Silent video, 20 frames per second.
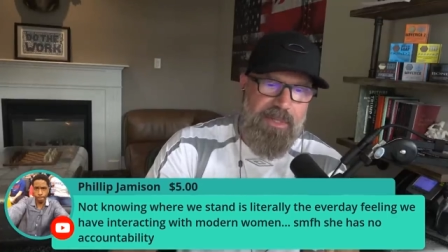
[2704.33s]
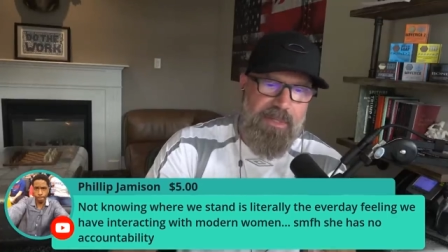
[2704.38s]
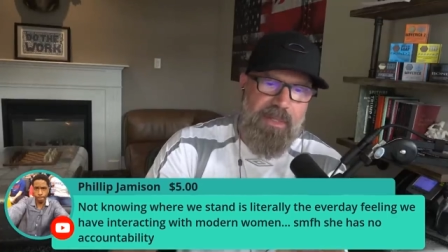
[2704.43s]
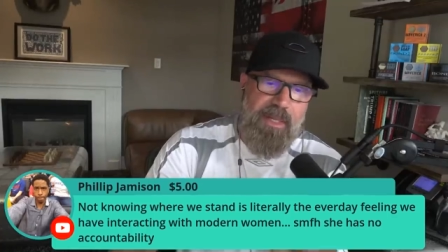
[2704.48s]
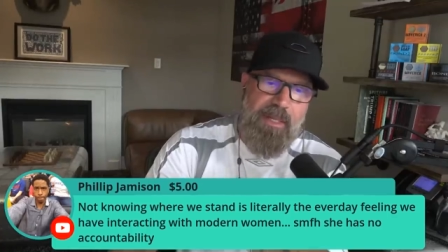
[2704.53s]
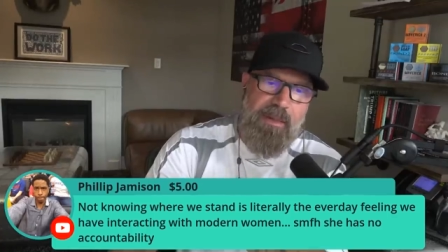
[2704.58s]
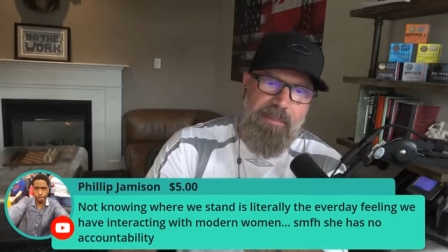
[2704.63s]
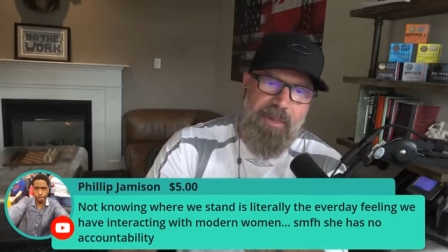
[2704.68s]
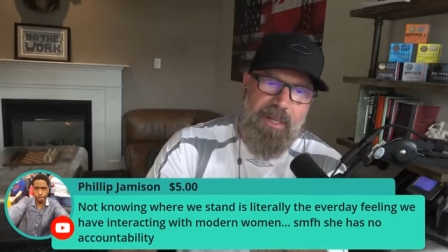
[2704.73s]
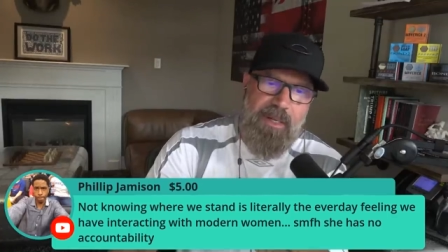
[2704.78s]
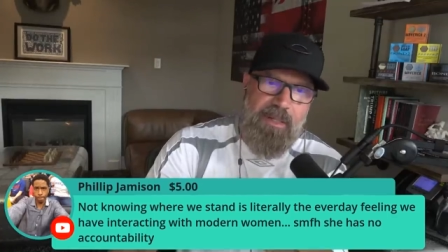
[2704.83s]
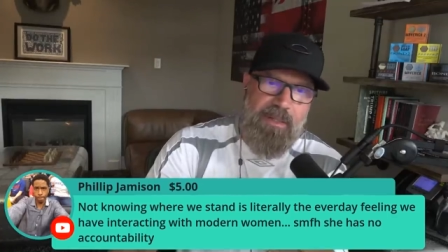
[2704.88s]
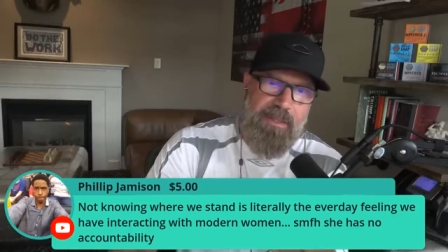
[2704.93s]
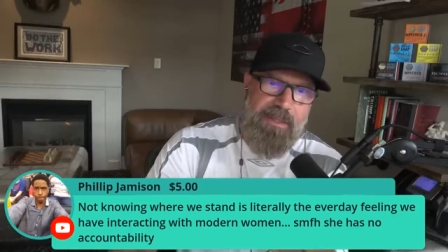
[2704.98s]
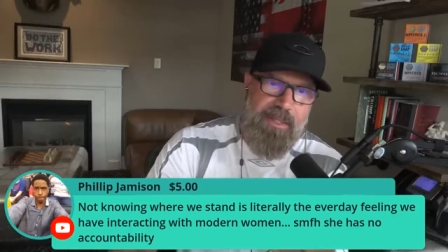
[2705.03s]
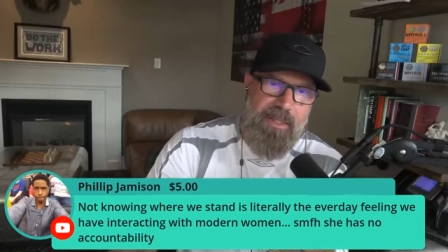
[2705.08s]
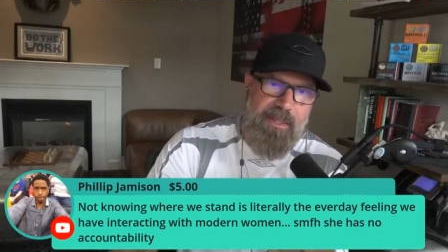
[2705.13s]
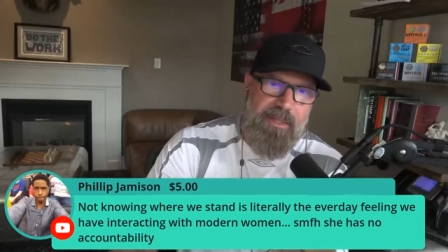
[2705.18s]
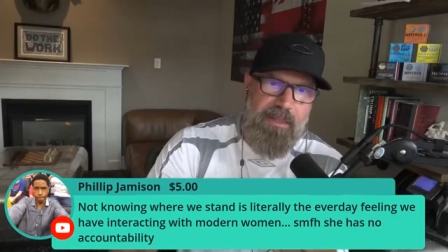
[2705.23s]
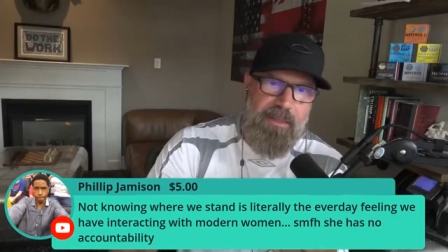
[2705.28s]
Again, I'm not going to
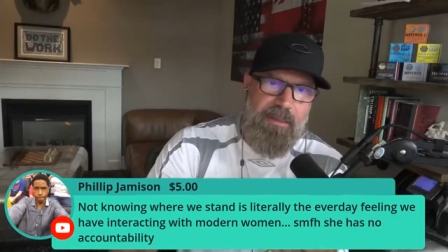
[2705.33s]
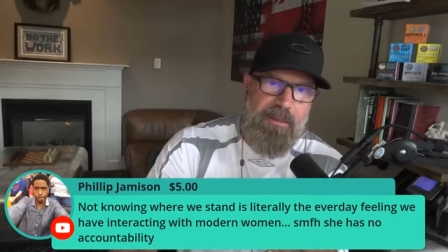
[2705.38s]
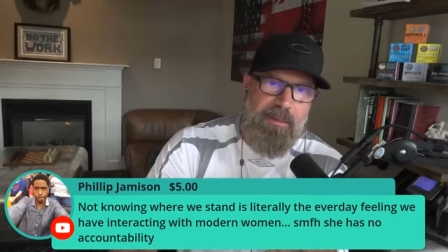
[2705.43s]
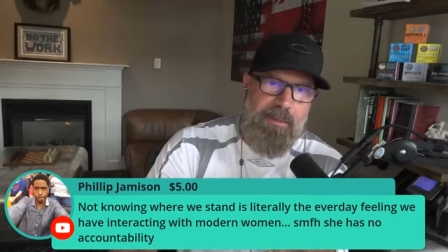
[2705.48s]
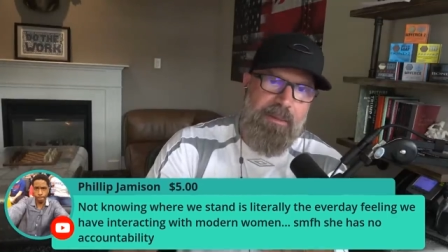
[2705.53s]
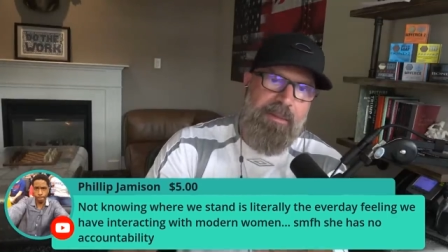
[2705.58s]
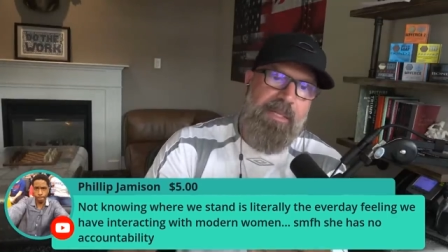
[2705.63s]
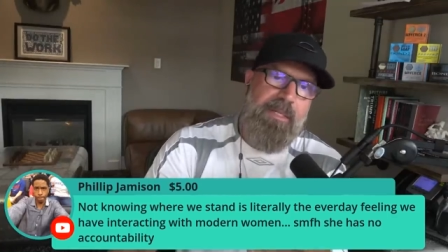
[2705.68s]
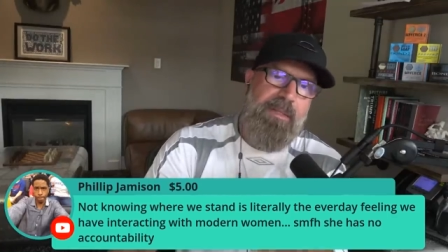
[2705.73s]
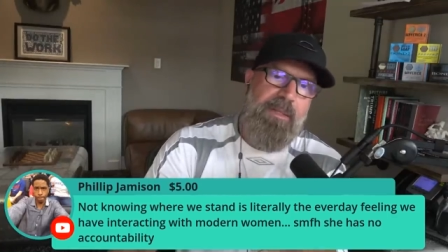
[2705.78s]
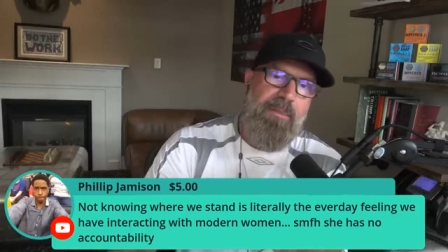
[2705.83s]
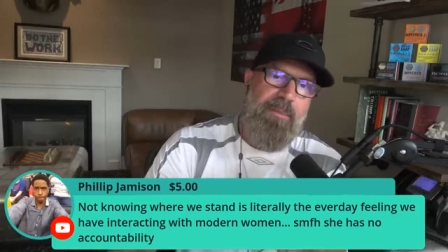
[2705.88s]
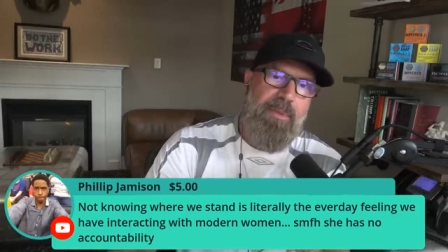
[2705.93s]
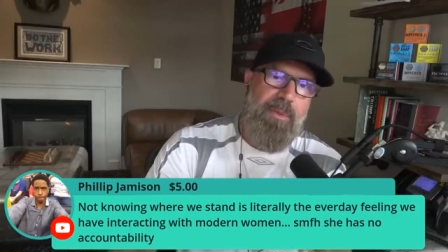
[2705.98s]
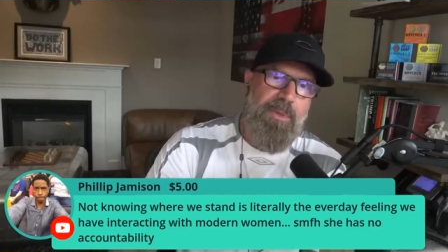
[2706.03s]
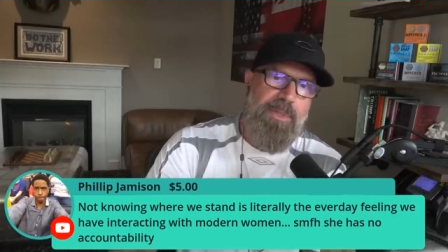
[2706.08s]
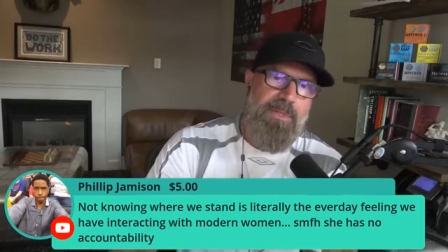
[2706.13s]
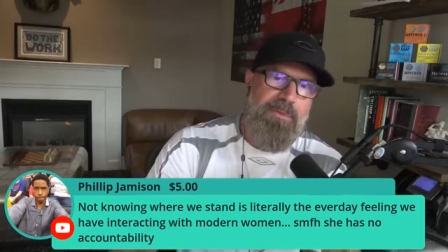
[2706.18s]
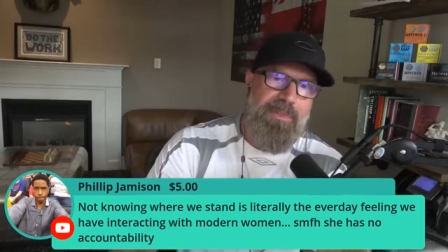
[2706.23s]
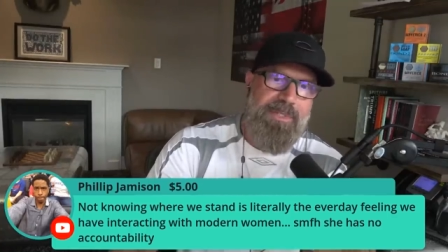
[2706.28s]
take the
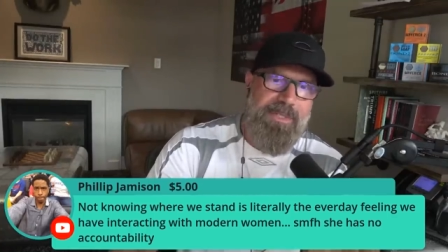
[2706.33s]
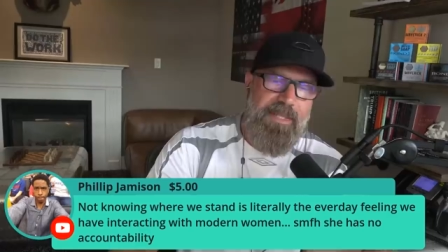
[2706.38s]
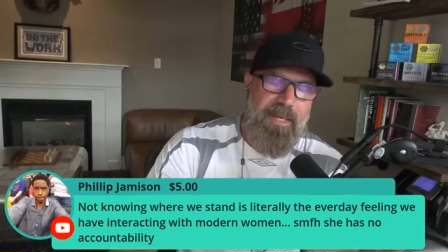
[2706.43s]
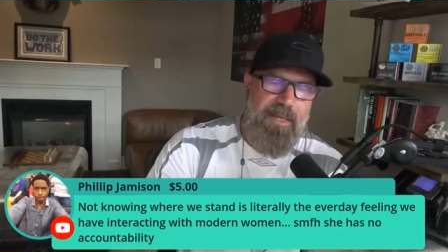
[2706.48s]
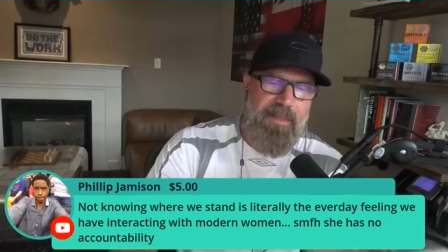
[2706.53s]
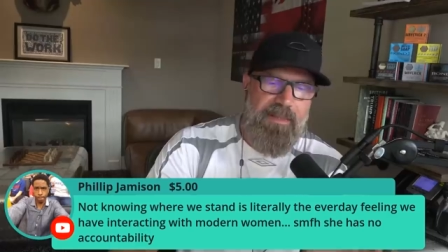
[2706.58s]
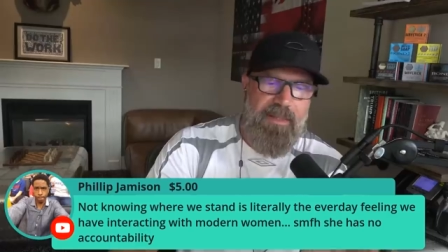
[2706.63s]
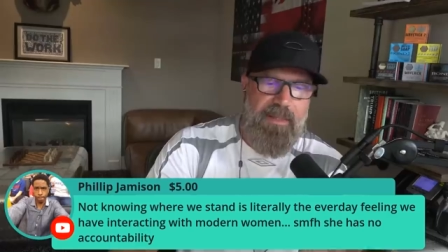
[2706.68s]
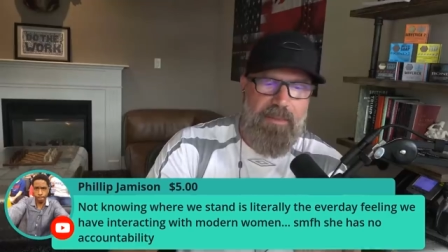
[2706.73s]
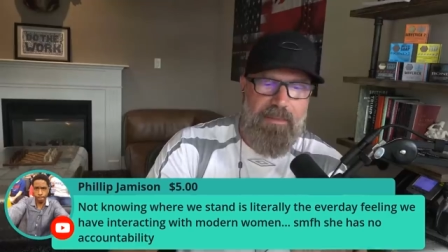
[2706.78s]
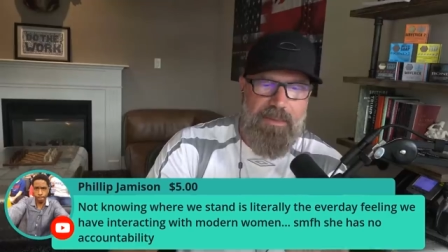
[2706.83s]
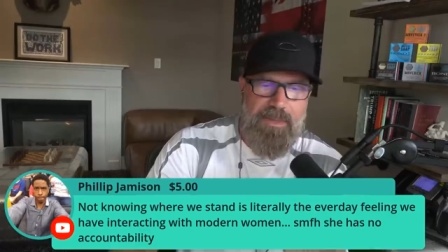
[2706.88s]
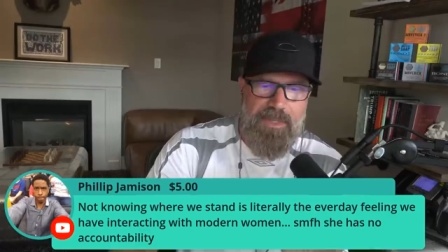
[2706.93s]
approach of a takedown.